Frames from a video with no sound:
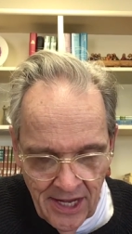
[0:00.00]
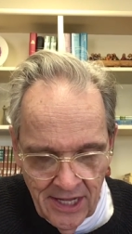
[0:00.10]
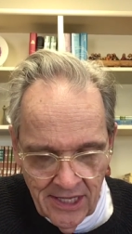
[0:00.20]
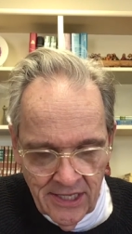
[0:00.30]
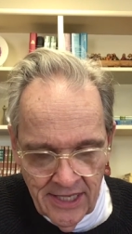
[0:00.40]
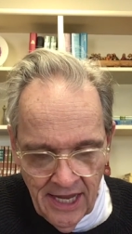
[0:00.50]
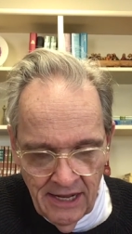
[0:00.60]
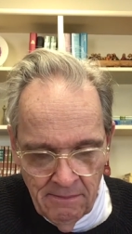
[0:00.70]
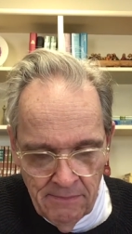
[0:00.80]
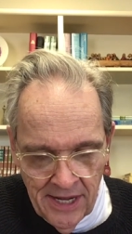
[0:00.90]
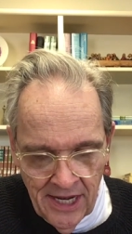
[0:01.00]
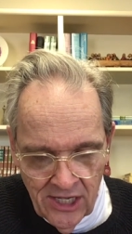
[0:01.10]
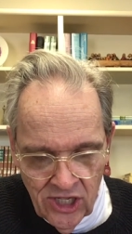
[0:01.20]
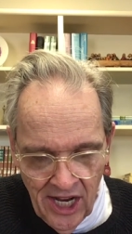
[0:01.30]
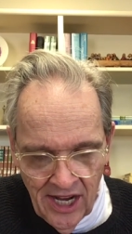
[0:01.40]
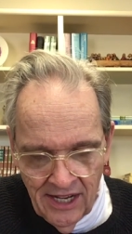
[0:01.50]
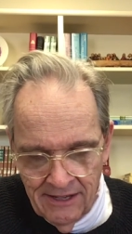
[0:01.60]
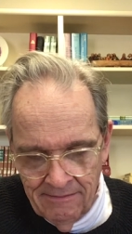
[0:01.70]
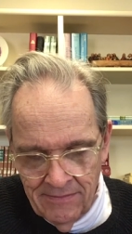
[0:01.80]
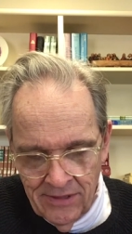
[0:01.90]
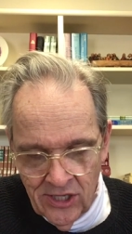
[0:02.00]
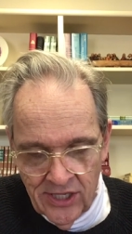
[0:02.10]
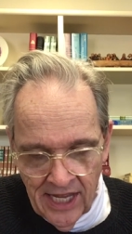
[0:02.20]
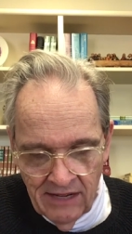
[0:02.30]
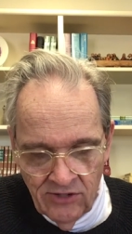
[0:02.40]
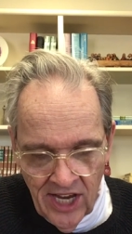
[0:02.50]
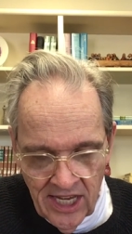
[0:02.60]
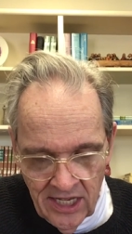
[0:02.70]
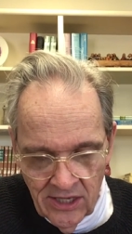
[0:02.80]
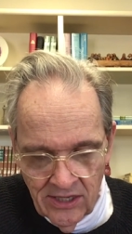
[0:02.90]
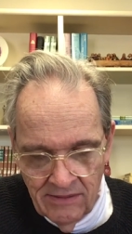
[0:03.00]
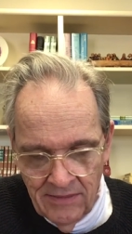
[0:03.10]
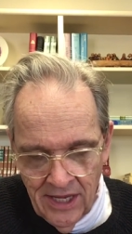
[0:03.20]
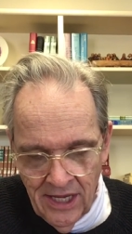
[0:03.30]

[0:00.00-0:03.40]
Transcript: the son of Benajah, the son of Jael,